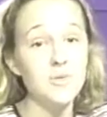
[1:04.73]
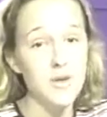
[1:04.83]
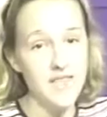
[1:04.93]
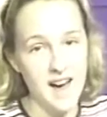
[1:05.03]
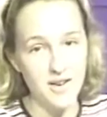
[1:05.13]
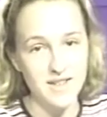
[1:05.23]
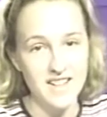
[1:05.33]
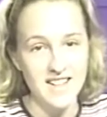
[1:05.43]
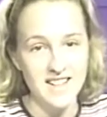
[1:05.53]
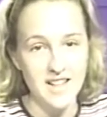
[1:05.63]
without.
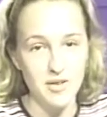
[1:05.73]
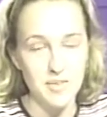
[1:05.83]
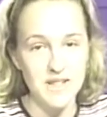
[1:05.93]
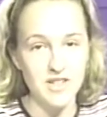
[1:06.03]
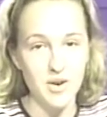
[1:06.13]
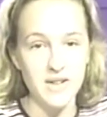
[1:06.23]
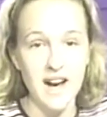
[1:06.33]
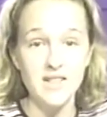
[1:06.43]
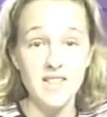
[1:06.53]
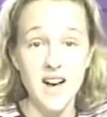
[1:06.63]
They will be sold
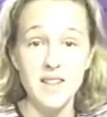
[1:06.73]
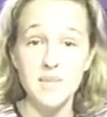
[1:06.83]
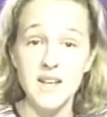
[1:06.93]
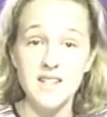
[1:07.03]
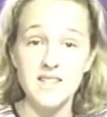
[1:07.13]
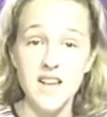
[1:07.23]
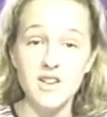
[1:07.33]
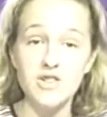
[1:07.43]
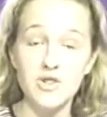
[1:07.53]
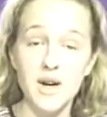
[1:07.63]
outside the Media
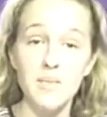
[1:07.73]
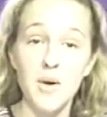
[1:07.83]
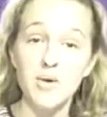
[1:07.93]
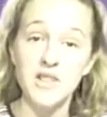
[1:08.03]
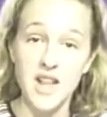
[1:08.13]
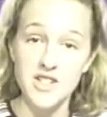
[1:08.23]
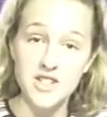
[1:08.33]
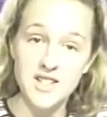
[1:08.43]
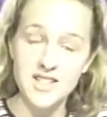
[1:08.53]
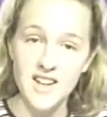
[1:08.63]
Center during both
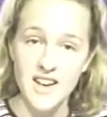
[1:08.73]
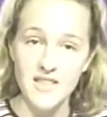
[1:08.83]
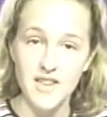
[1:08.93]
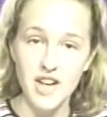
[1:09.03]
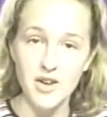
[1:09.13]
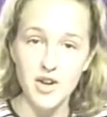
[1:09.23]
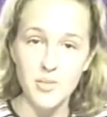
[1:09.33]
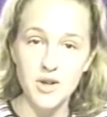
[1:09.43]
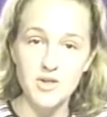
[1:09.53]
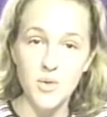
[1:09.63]
lunches. Video
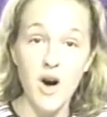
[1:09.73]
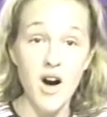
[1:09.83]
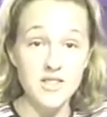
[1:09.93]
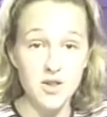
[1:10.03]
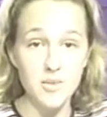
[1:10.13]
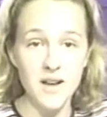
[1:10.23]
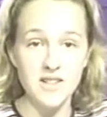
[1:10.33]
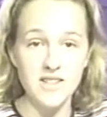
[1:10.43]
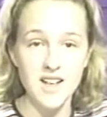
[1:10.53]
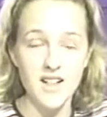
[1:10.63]
yearbooks will also be
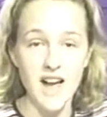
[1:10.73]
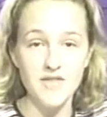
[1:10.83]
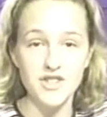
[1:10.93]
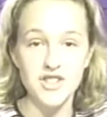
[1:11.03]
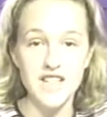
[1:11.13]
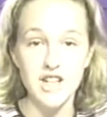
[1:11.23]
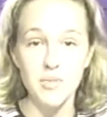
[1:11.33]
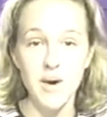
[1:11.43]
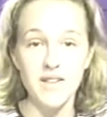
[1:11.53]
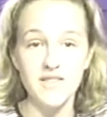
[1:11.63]
on sale after senior
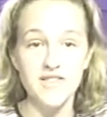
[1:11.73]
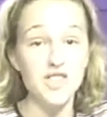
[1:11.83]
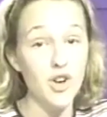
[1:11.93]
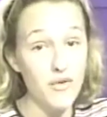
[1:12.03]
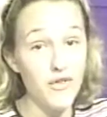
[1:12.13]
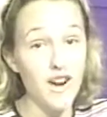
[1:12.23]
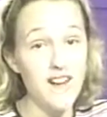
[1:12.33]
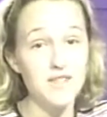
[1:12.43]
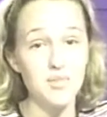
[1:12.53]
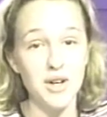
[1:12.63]
breakfast, so don't
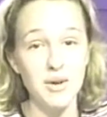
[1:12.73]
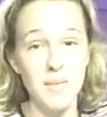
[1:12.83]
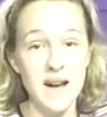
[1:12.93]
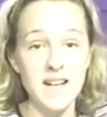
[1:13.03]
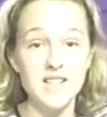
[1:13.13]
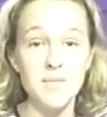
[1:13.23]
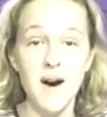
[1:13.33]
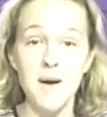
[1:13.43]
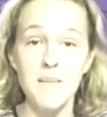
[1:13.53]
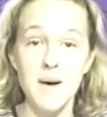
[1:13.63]
forget to bring your money to
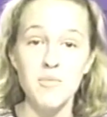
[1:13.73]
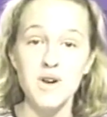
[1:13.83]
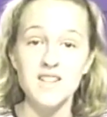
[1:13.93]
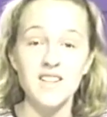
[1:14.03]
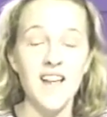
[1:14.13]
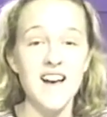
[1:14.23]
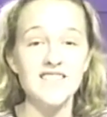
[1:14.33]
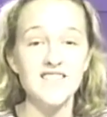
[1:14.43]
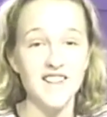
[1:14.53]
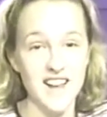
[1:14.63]
buy a memory to
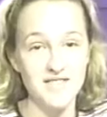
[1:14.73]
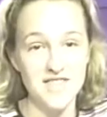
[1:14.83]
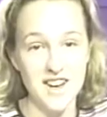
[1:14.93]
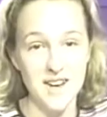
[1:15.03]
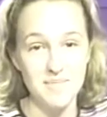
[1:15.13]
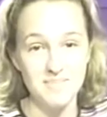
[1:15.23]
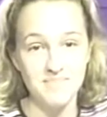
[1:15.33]
last a lifetime.